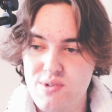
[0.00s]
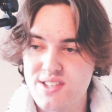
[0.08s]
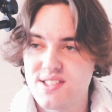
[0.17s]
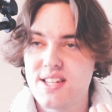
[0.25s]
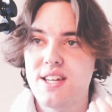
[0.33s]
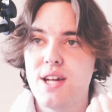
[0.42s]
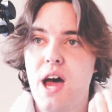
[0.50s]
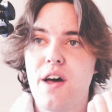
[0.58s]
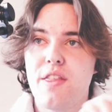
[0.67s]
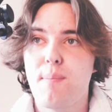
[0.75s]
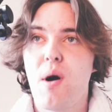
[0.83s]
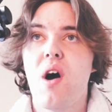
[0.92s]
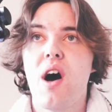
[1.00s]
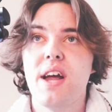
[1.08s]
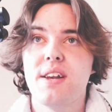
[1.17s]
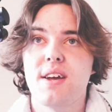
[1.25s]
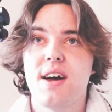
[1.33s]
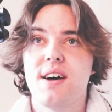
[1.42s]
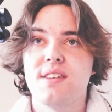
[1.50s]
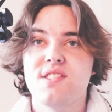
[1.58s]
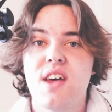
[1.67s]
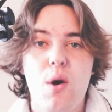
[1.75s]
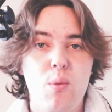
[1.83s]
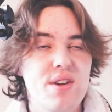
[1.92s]
we see the behind cuts,
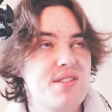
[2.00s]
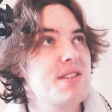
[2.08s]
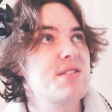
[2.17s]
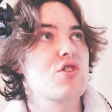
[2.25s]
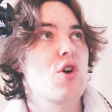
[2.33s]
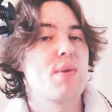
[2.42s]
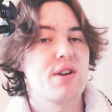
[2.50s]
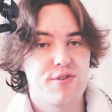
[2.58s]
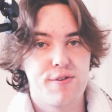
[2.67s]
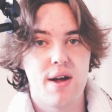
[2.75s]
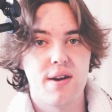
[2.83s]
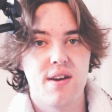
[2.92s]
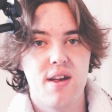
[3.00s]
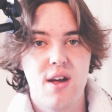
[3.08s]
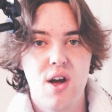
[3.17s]
we see so much fun